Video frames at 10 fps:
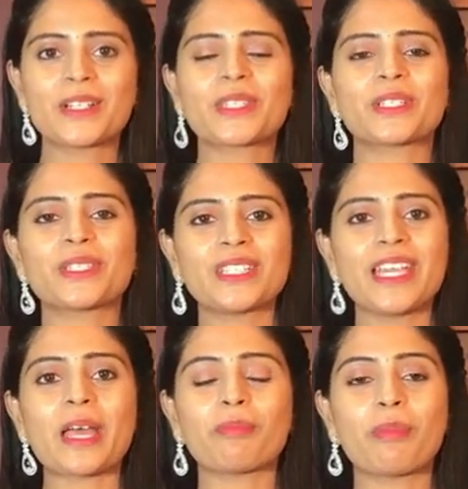So
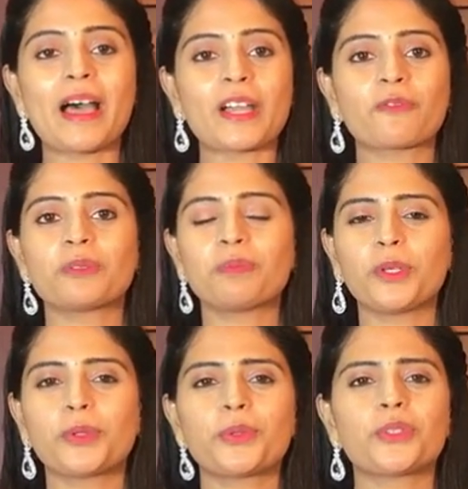today I'm back with
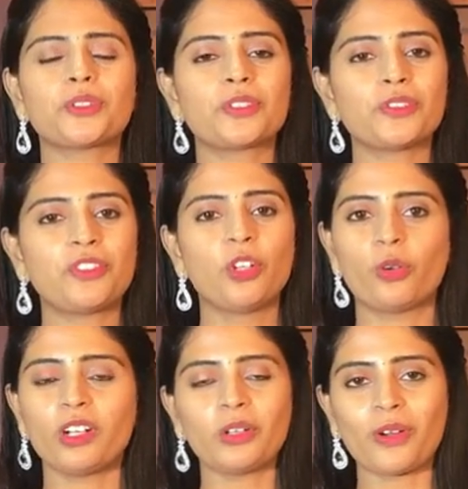beautiful
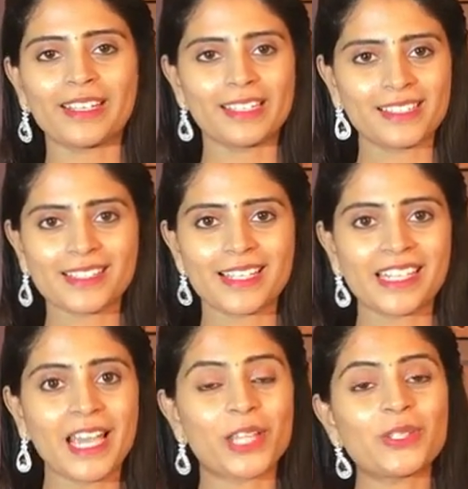floral organza sandi,